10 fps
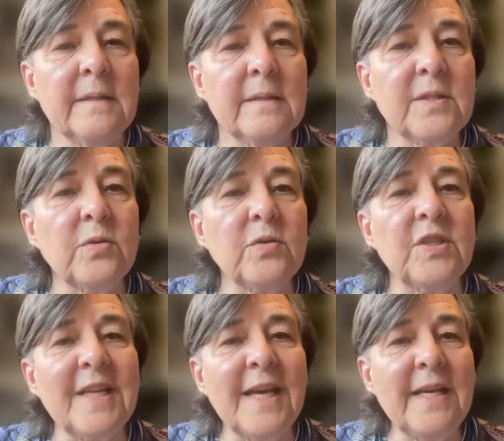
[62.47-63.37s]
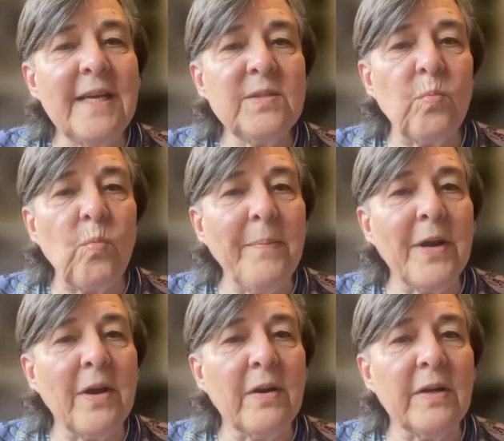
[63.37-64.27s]
So today's
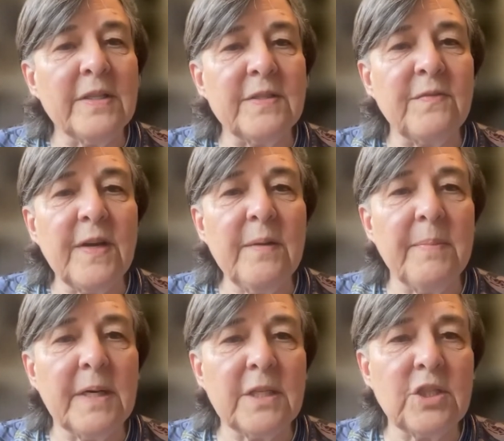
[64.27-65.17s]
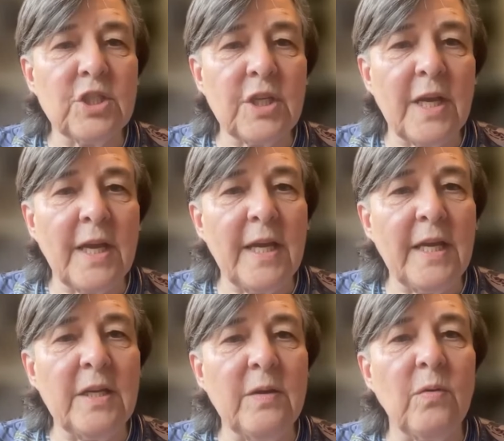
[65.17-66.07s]
webinar is very much
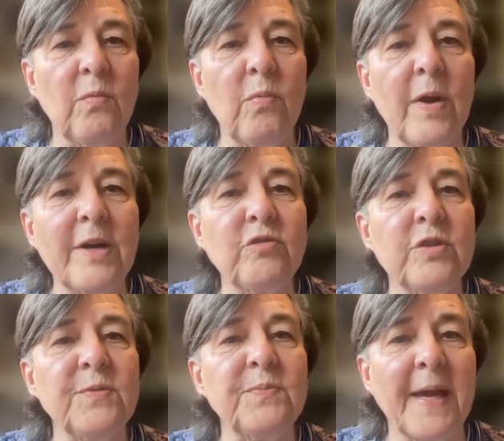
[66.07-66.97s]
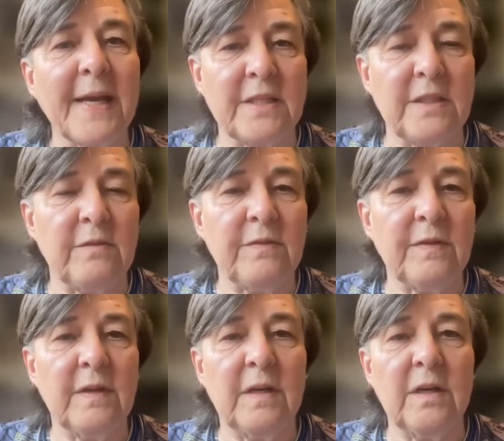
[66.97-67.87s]
a retrospective
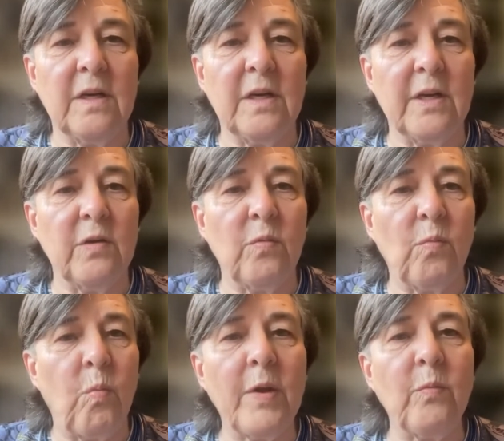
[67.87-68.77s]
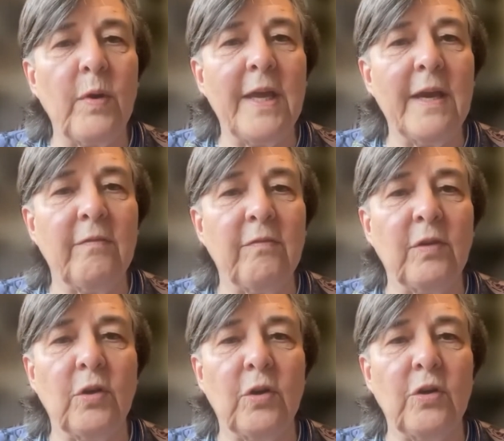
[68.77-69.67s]
on what we have
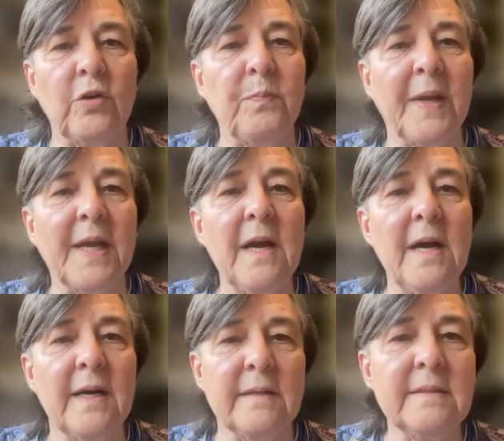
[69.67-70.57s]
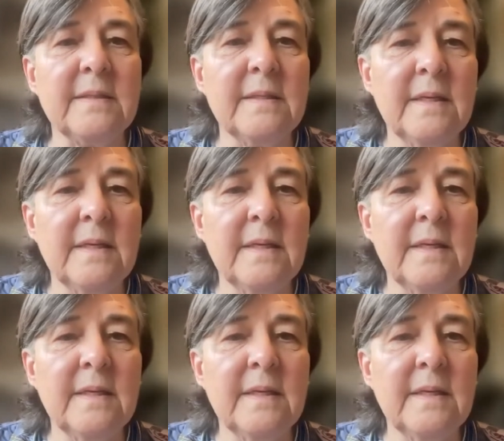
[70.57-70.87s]
learned, because